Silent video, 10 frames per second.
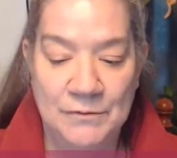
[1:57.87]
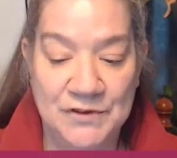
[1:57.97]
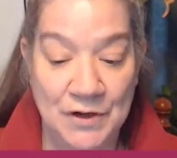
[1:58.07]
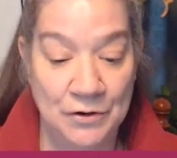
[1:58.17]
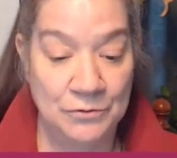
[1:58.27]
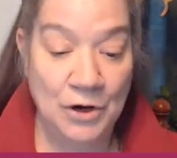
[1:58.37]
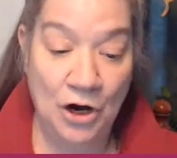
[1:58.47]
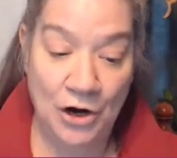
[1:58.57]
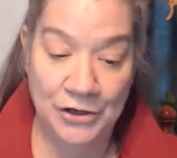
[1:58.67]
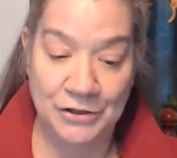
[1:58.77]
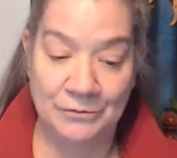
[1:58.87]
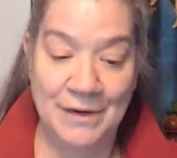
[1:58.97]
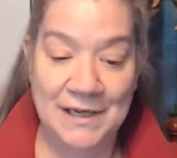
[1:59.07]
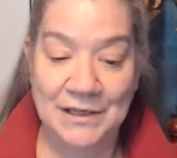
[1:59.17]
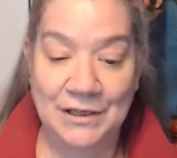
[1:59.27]
So are you
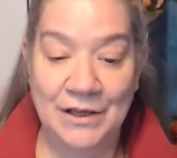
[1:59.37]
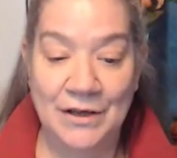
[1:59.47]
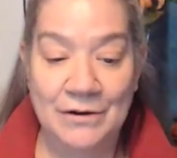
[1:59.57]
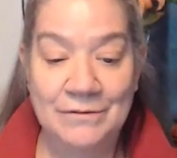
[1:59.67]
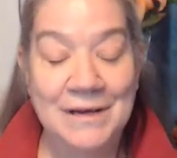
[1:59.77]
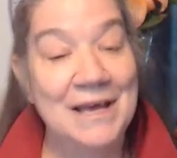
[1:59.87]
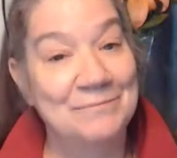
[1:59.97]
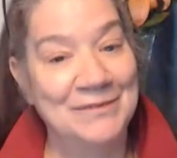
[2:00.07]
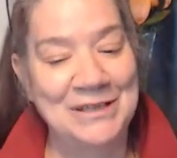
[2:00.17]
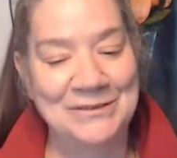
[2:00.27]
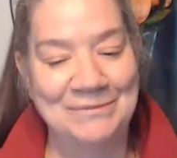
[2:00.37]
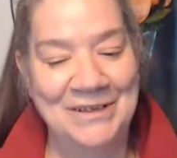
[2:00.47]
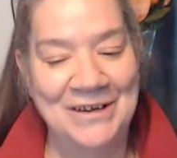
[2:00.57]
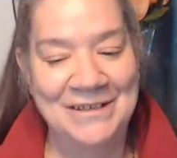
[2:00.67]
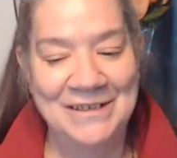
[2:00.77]
ready to go and bling your
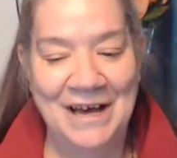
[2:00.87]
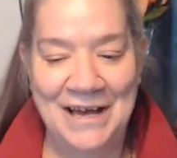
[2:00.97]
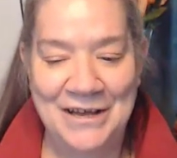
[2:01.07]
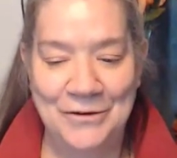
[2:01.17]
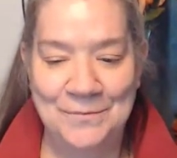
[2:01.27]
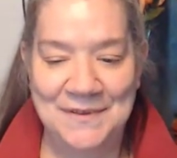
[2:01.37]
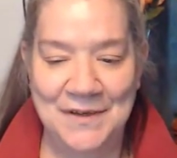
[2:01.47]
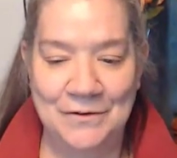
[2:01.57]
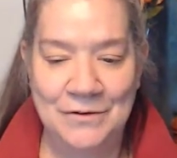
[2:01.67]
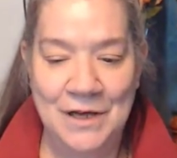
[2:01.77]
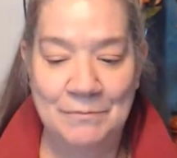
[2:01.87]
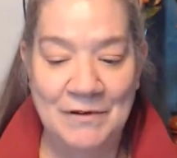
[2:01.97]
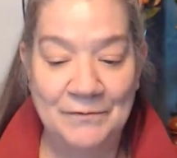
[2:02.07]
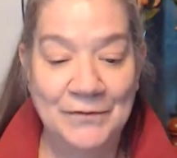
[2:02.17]
blog? I hope so. But